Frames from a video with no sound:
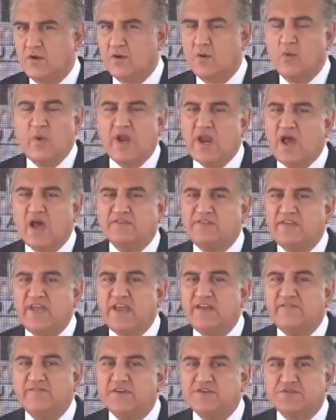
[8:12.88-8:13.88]
Where are the
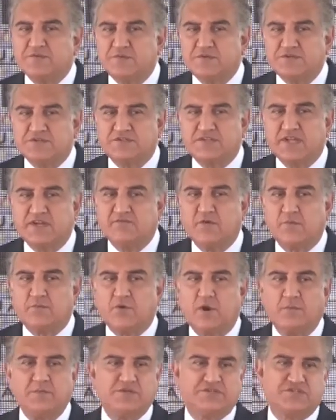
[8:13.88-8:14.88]
investments that were
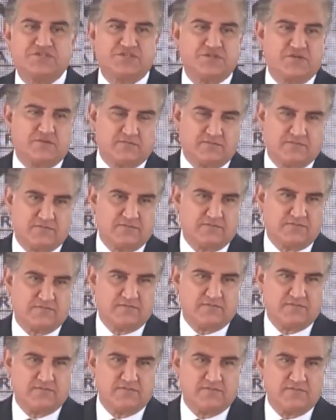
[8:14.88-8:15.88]
promised?
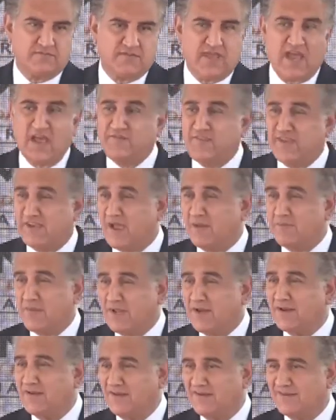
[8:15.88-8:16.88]
Have they come
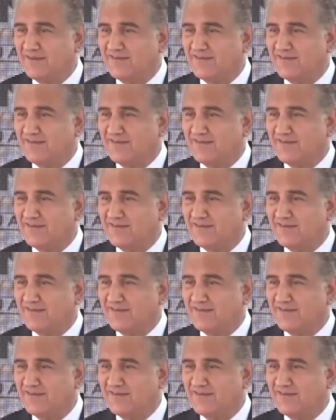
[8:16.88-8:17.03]
in?